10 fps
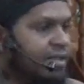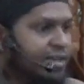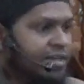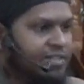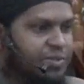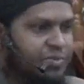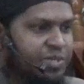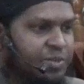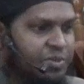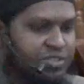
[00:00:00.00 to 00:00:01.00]
Yeah, so
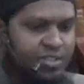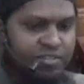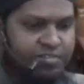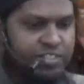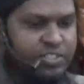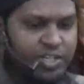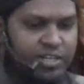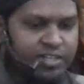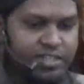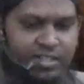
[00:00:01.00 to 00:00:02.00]
we close off
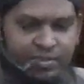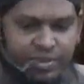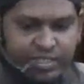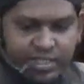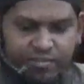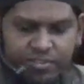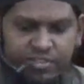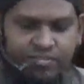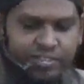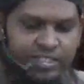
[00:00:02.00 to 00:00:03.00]
inshallah with the
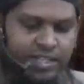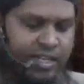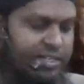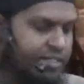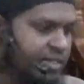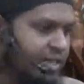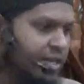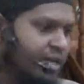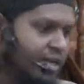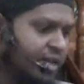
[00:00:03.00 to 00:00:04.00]
tafsir for tonight.
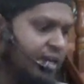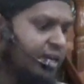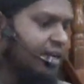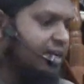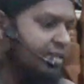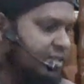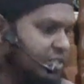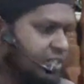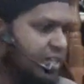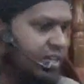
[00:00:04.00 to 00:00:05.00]

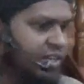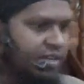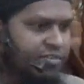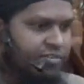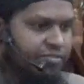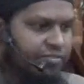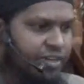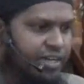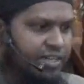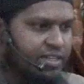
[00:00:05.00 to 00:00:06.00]
Inshallah,
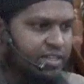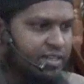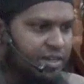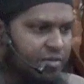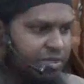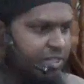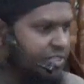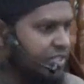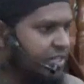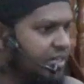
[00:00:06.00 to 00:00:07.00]
Friday coming,
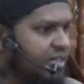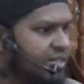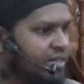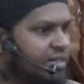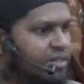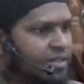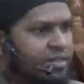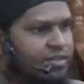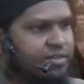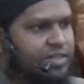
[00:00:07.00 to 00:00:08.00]

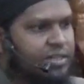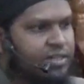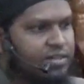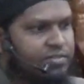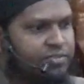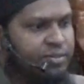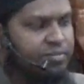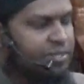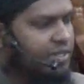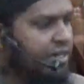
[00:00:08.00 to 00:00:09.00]
inshallah,
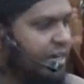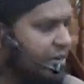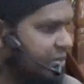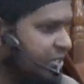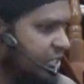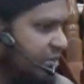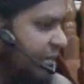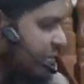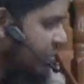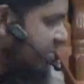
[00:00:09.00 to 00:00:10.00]
from the Larmin Jamaat,